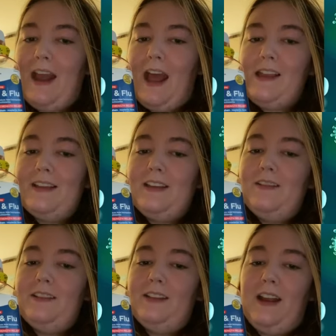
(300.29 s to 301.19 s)
I like to
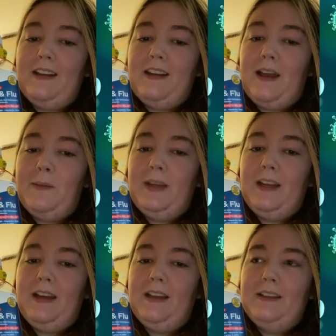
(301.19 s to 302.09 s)
use the nighttime
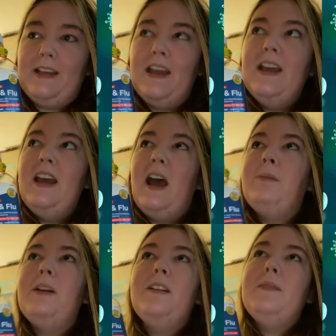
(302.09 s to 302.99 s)
because
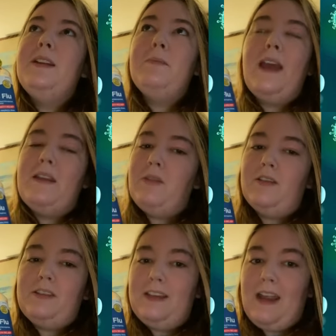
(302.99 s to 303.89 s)
I'm going to be in bed
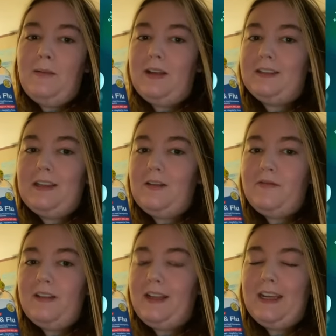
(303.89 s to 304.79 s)
most of the day because I don't
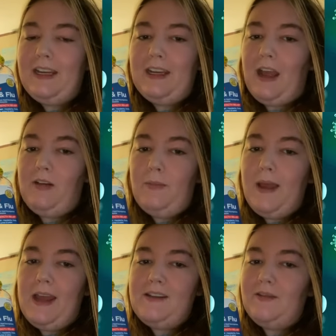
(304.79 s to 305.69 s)
feel like getting out of
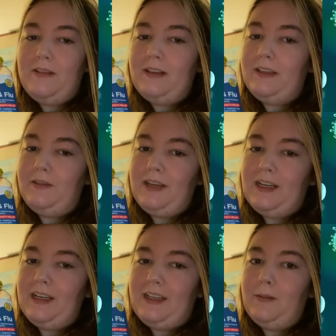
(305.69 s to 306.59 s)
bed, don't feel like doing
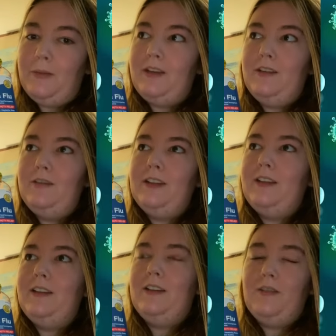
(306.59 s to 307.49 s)
anything but
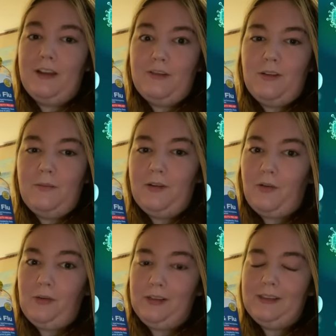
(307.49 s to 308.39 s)
using the restroom, of
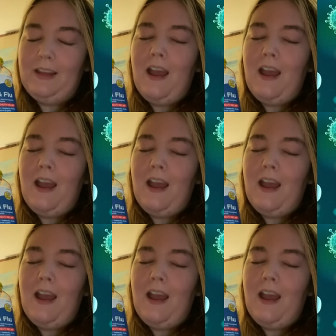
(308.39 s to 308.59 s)
course,